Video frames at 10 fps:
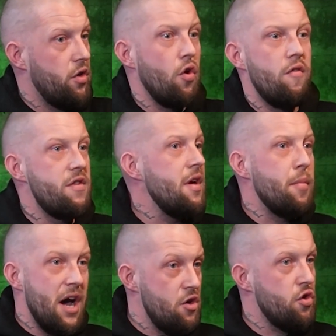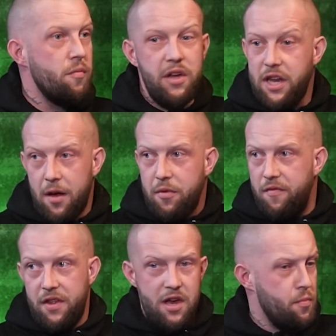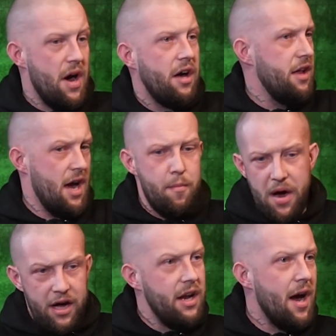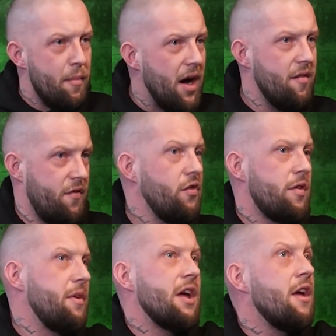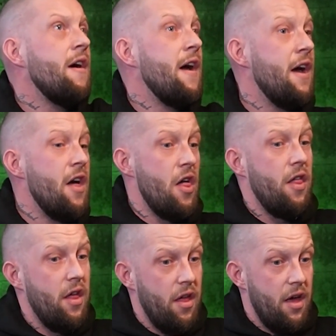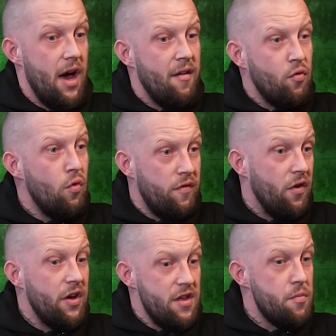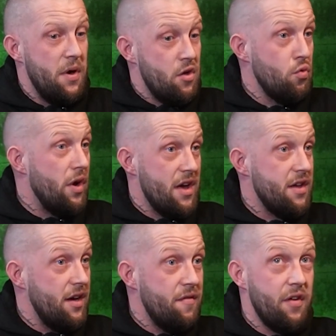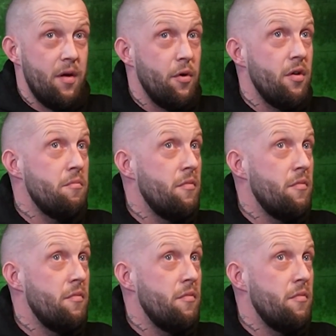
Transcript: could obviously batched them and grabbed them for this pallet, that pallet, fucked them together. I've got fucking space on that site for about